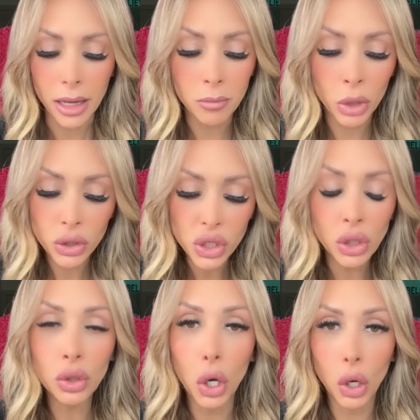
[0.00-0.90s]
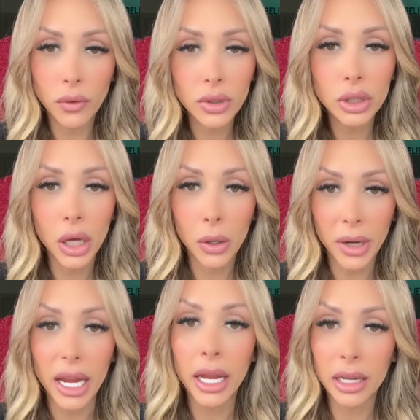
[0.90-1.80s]
emotional overload
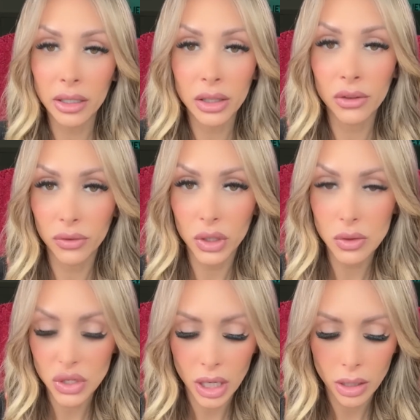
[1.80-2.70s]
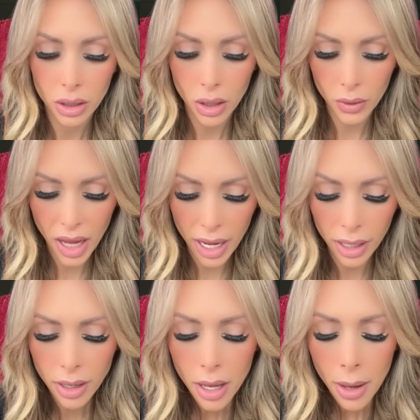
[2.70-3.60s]
and confusion, okay?
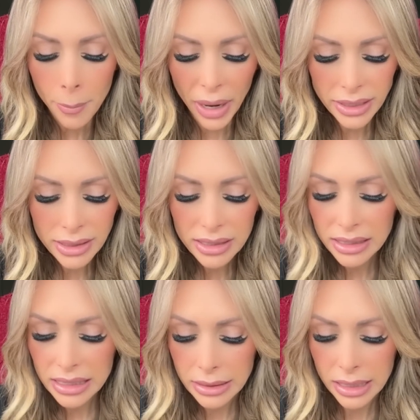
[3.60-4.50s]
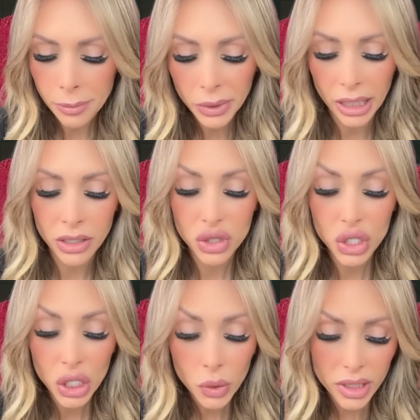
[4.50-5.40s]
Pisces is a deeply
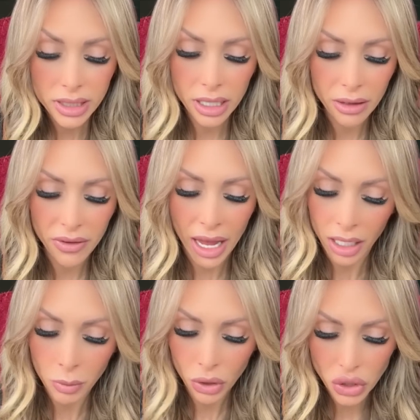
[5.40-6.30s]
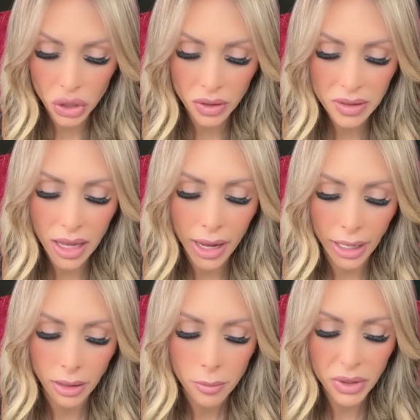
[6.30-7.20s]
intuitive and emotional sign,
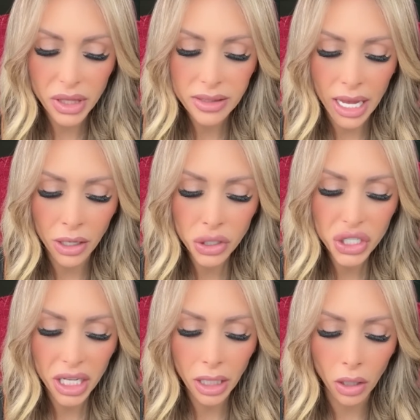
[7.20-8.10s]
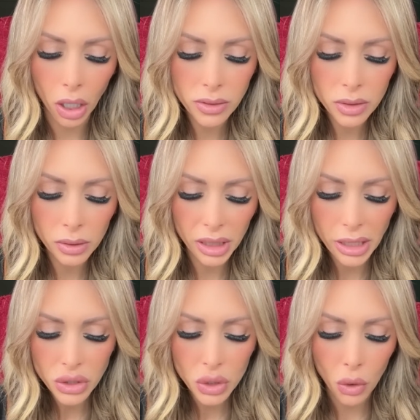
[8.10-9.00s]
but this energy can also
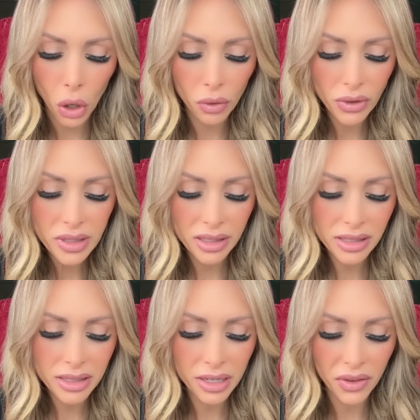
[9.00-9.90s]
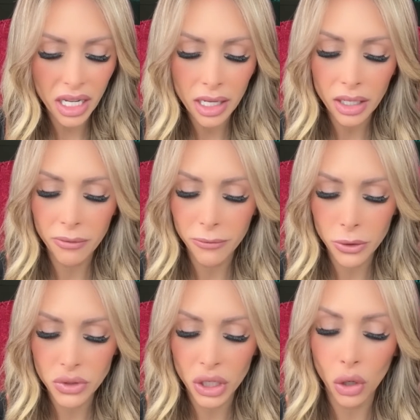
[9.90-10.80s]
lead to oversensitivity,
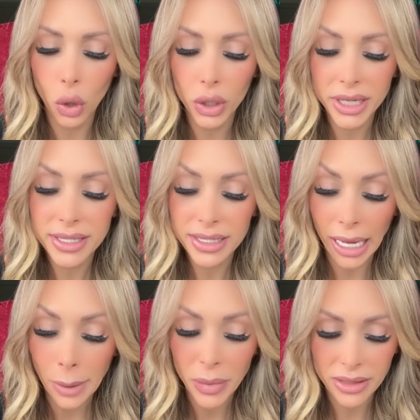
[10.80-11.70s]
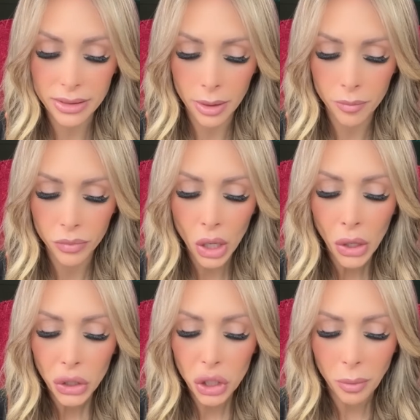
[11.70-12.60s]
confusion, or escapism.
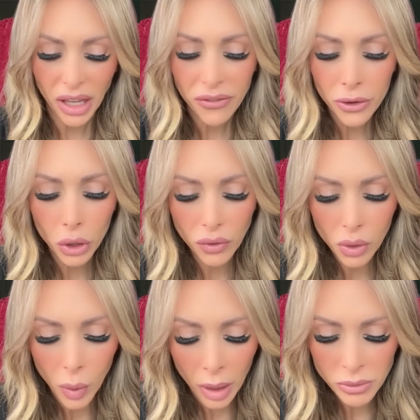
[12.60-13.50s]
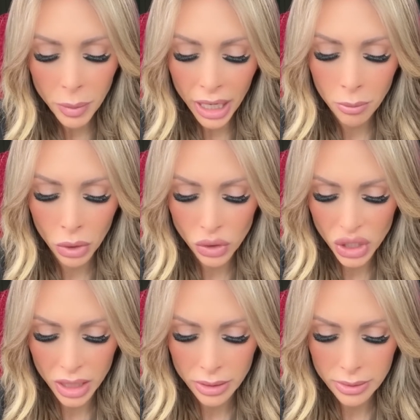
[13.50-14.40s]
You may feel overwhelmed by
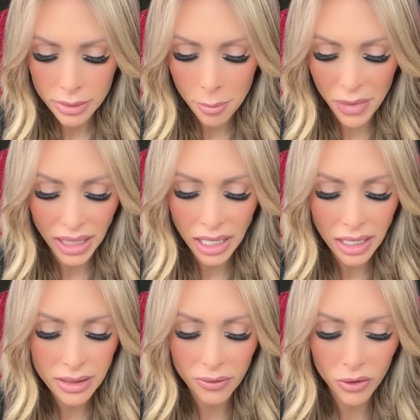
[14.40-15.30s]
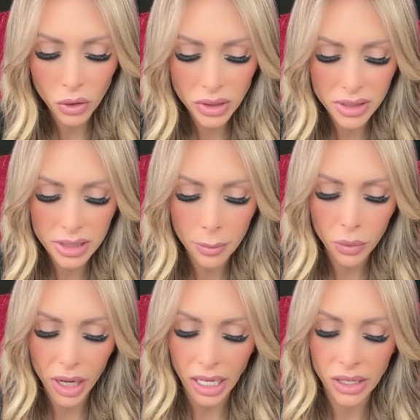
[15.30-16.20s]
emotions, making it difficult to
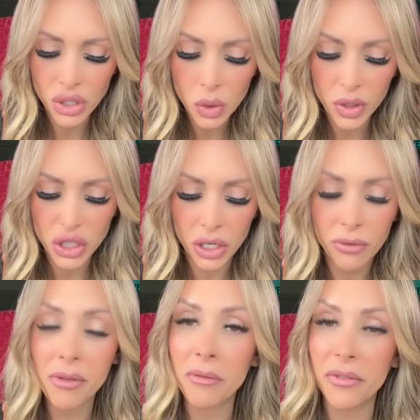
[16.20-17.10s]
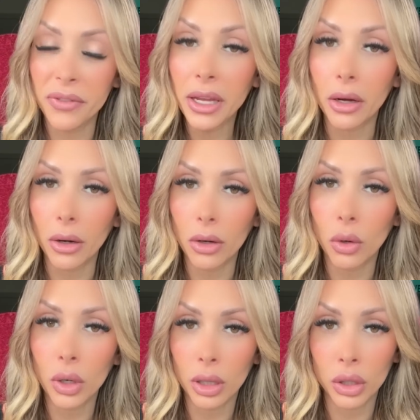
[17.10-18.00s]
separate intuition from fear
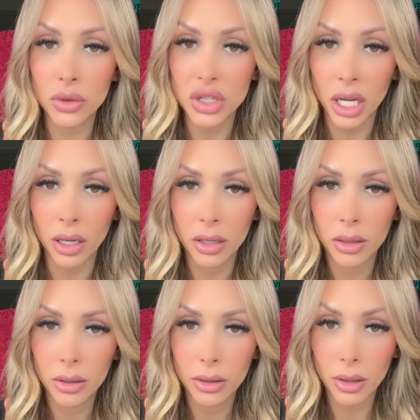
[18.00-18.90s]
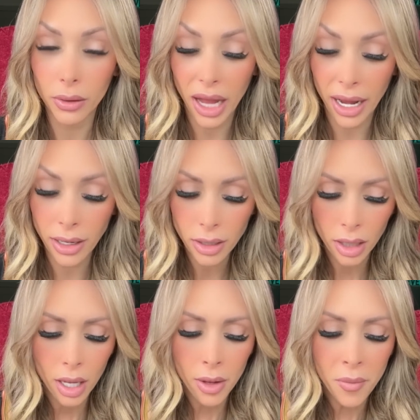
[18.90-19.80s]
or illusion, okay?
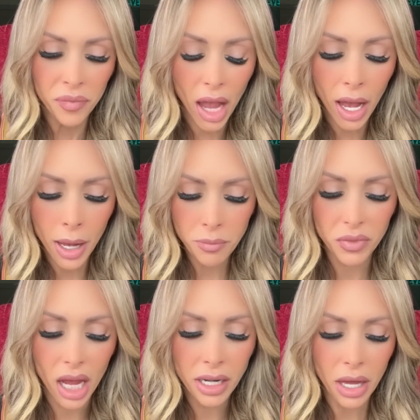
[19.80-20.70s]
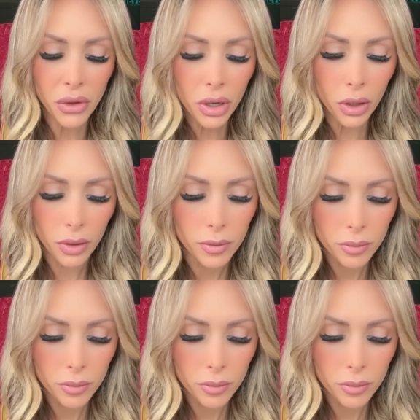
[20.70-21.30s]
Another